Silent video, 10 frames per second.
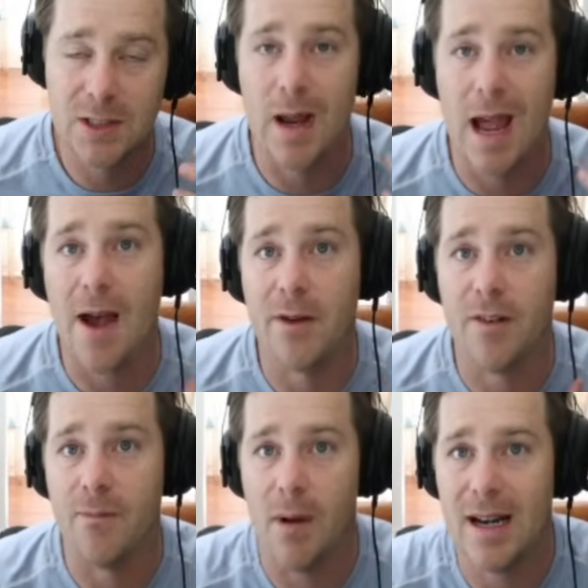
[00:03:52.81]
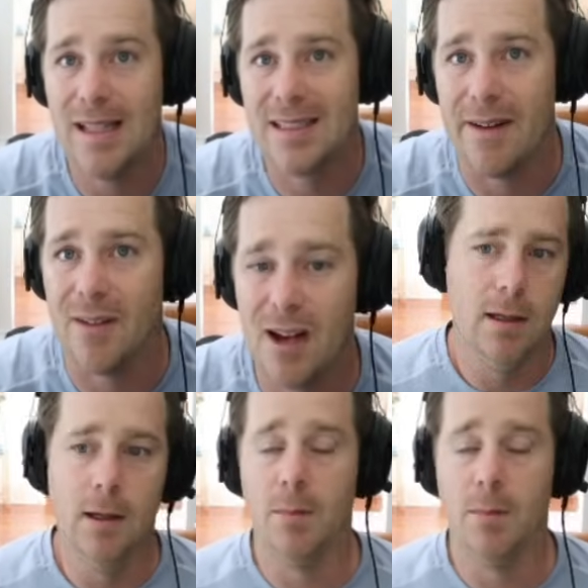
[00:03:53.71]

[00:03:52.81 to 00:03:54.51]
we have enough money saved up.